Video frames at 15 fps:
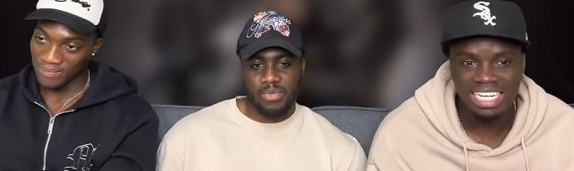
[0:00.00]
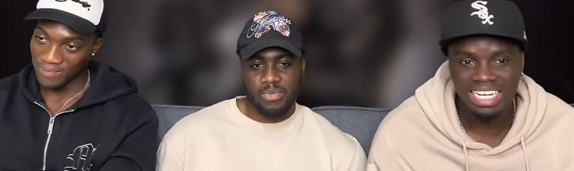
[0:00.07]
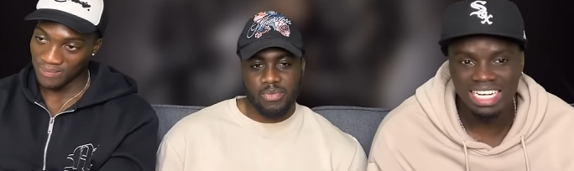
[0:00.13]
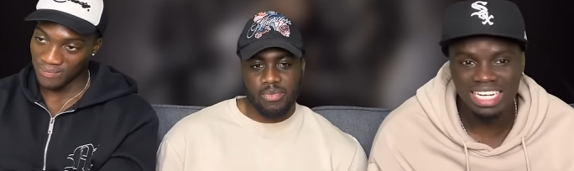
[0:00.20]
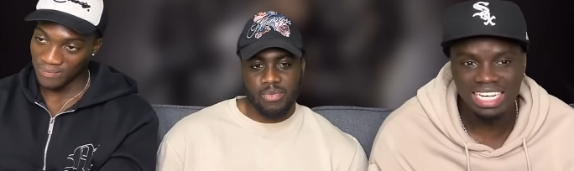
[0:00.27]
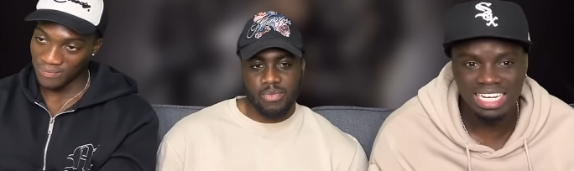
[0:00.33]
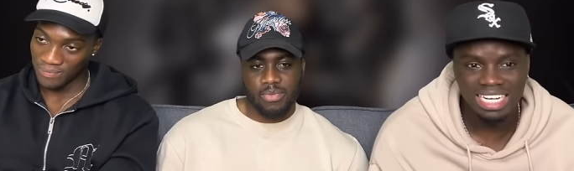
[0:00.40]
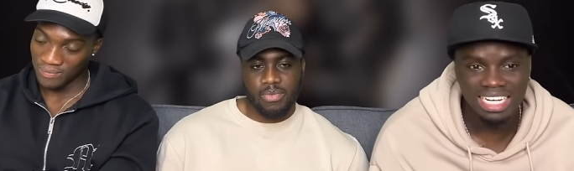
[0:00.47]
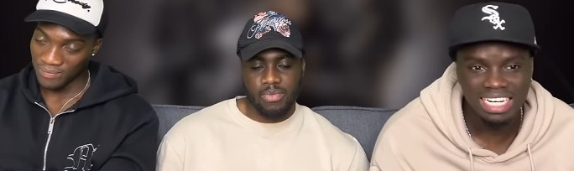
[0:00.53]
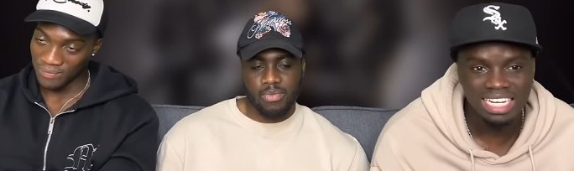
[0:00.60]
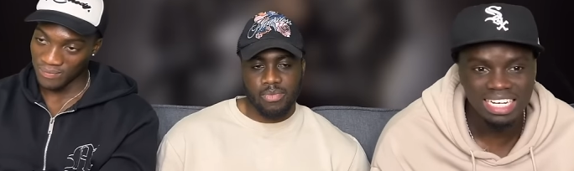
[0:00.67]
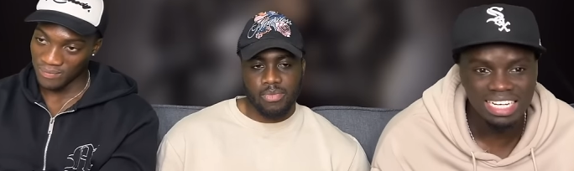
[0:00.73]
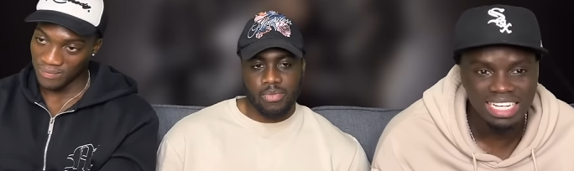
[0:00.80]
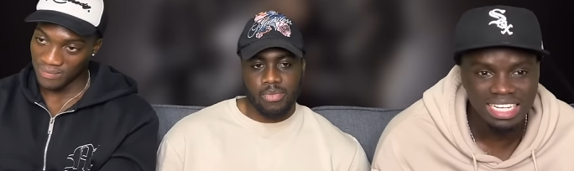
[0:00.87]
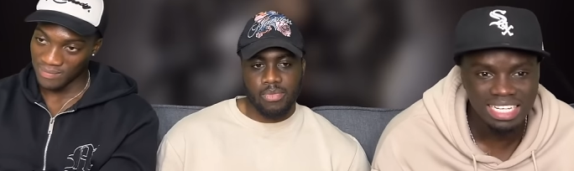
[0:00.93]

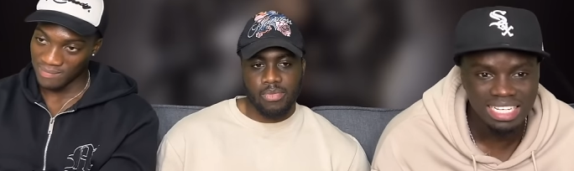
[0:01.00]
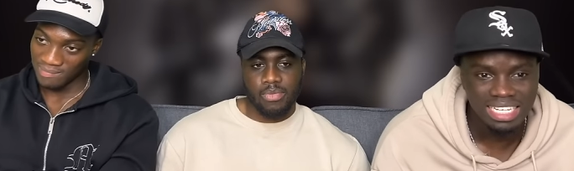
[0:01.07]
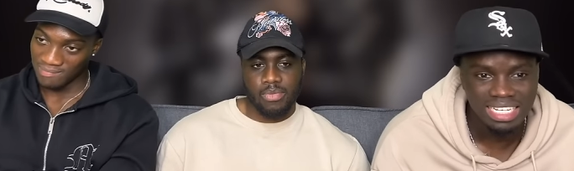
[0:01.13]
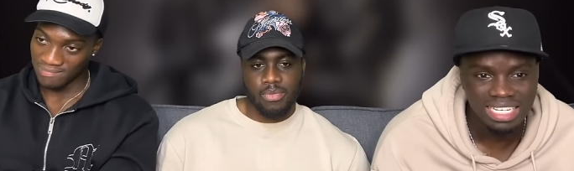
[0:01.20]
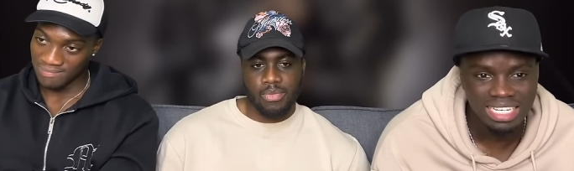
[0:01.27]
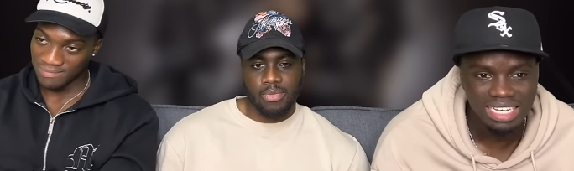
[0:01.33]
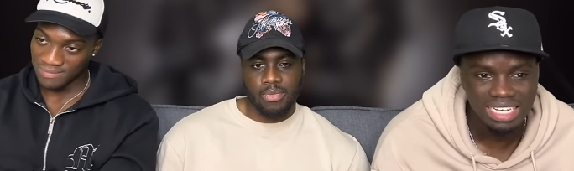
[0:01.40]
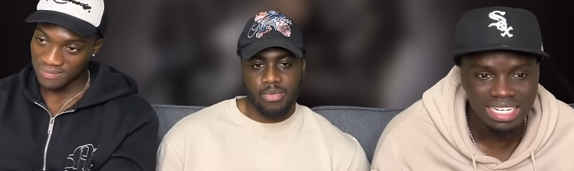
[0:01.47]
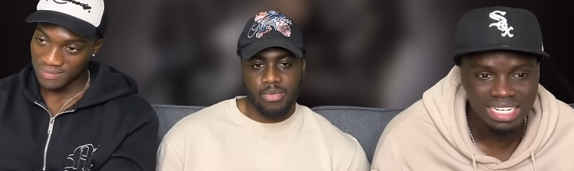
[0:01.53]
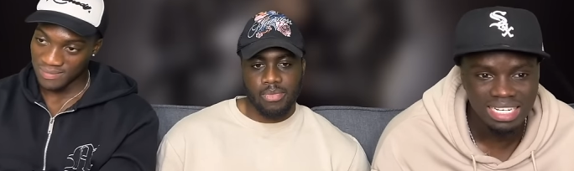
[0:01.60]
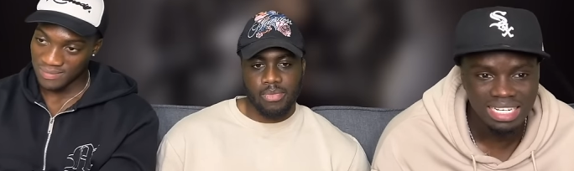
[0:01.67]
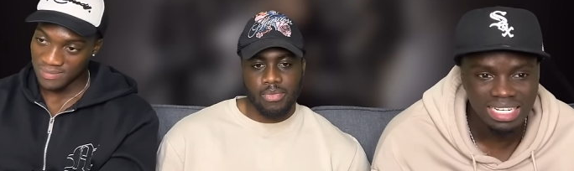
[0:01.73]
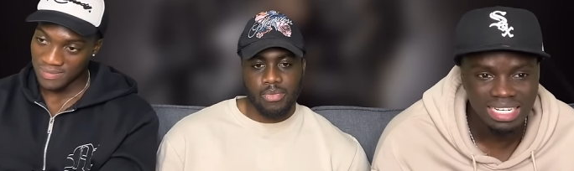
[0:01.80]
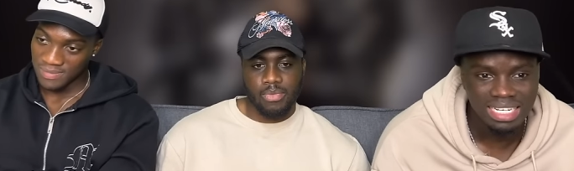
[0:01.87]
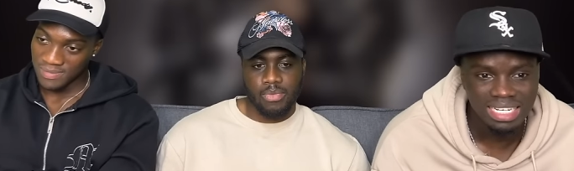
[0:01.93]

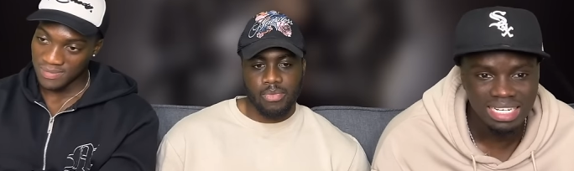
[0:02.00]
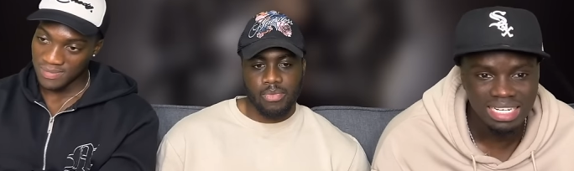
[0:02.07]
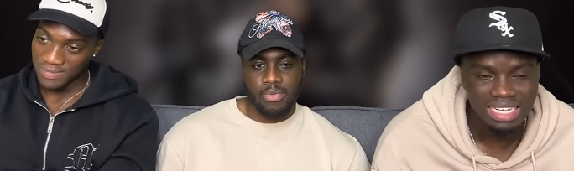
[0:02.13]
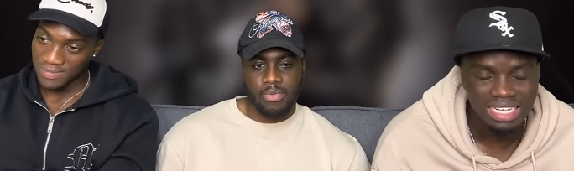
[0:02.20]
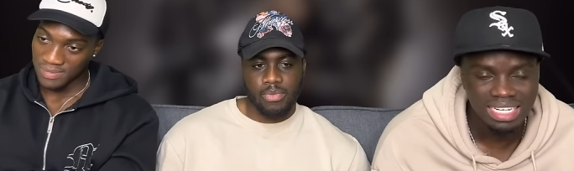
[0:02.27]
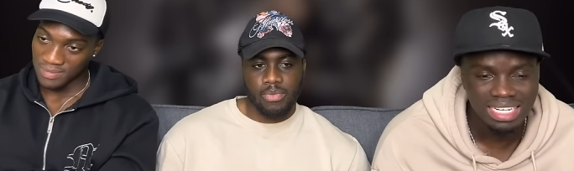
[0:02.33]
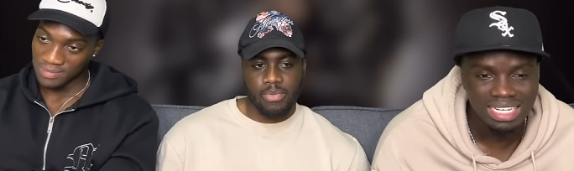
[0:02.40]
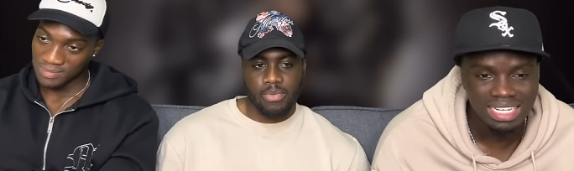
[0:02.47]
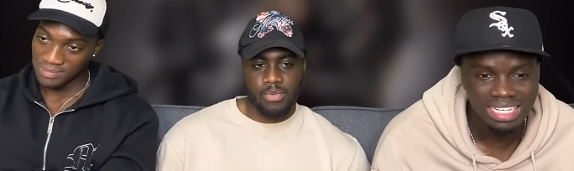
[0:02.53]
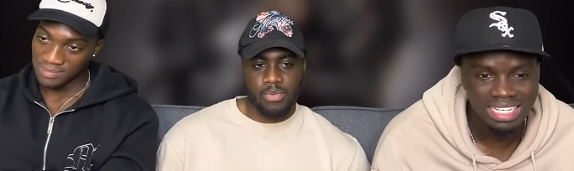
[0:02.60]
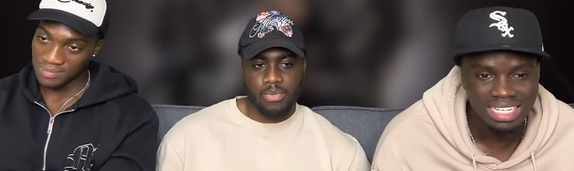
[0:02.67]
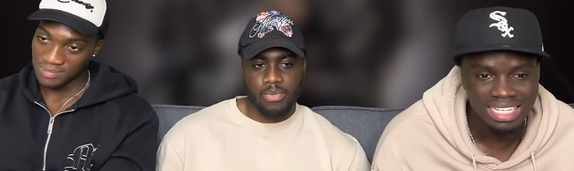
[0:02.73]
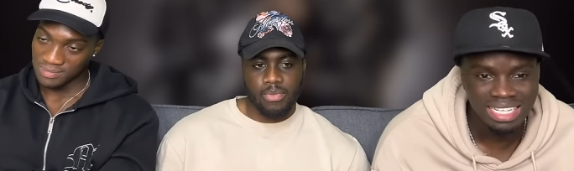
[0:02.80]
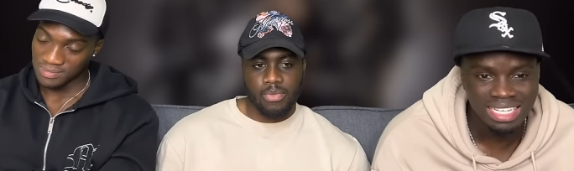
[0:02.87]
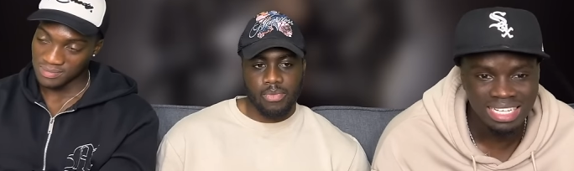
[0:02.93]

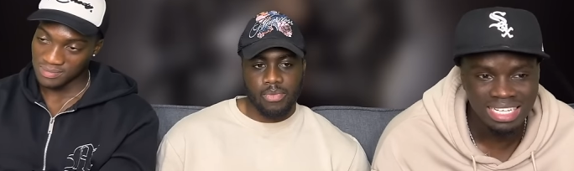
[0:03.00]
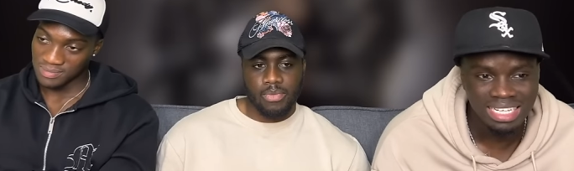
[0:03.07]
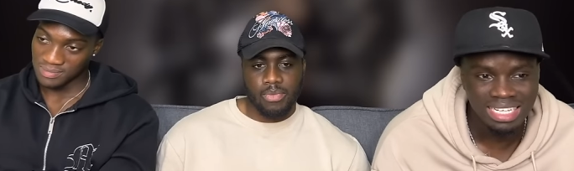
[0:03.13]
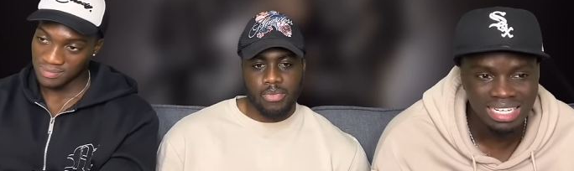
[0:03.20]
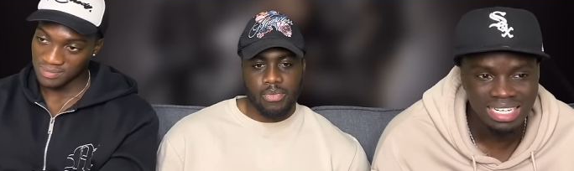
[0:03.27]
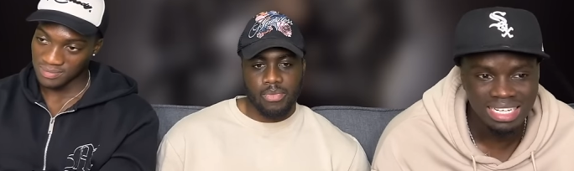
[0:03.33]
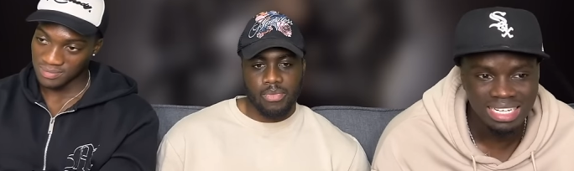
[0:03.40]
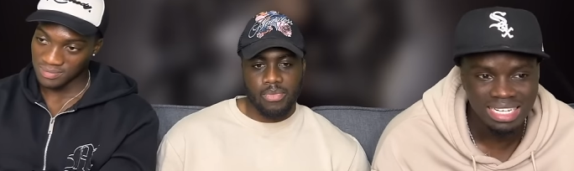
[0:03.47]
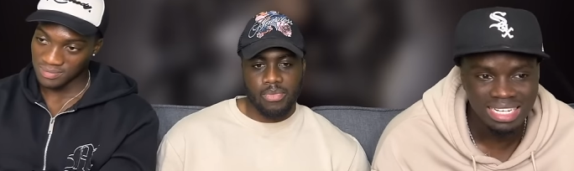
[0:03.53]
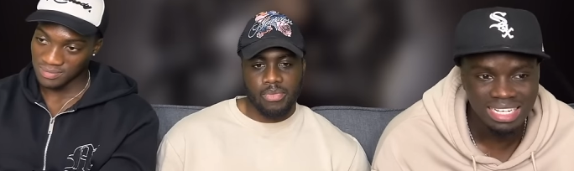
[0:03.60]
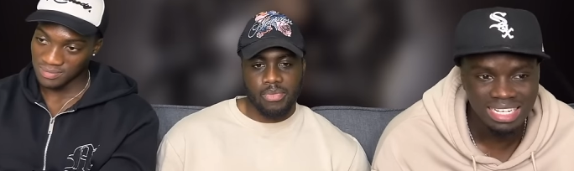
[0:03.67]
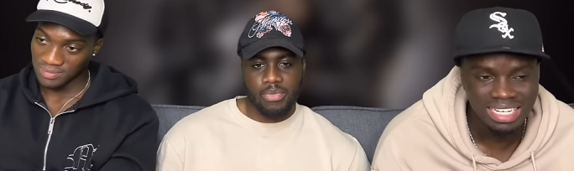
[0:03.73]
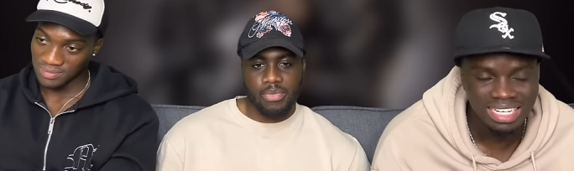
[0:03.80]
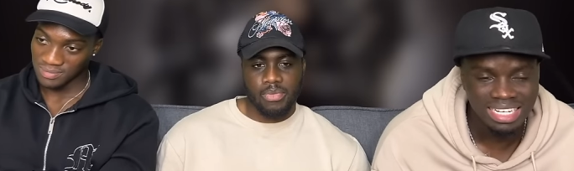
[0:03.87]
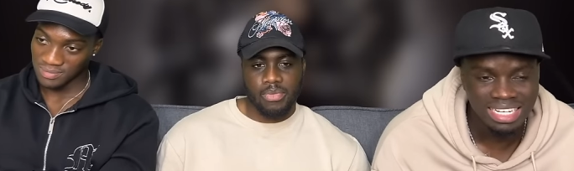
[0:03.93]

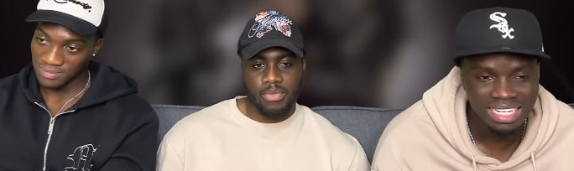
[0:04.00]
Nobody speaks.